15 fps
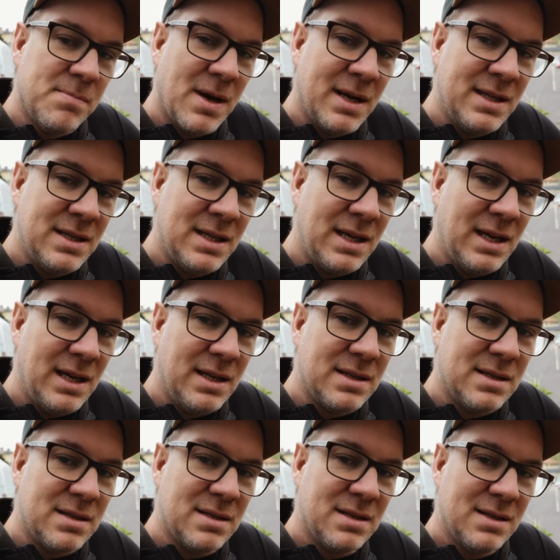my
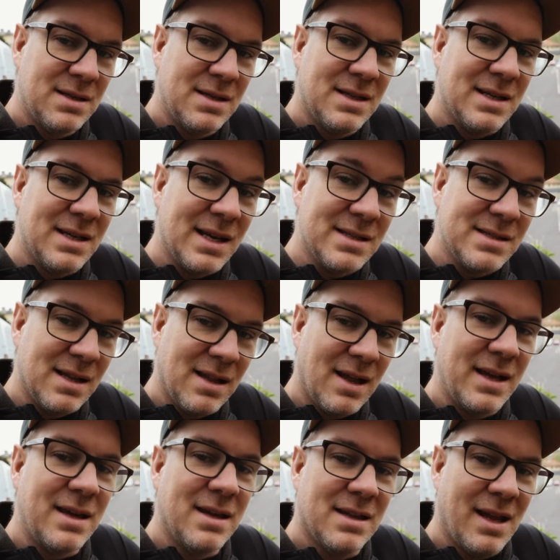needs, has the
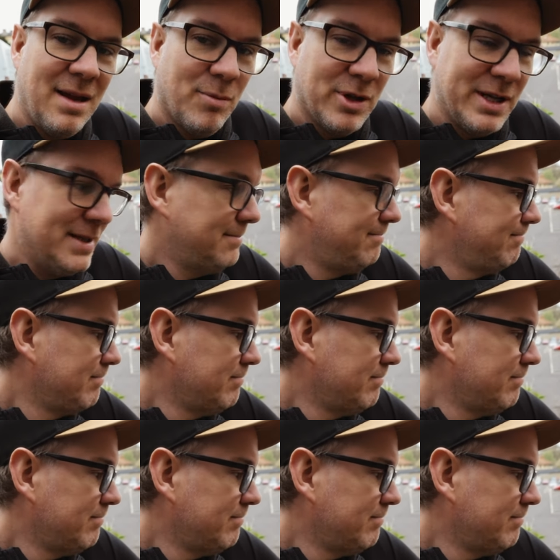Leica name on it,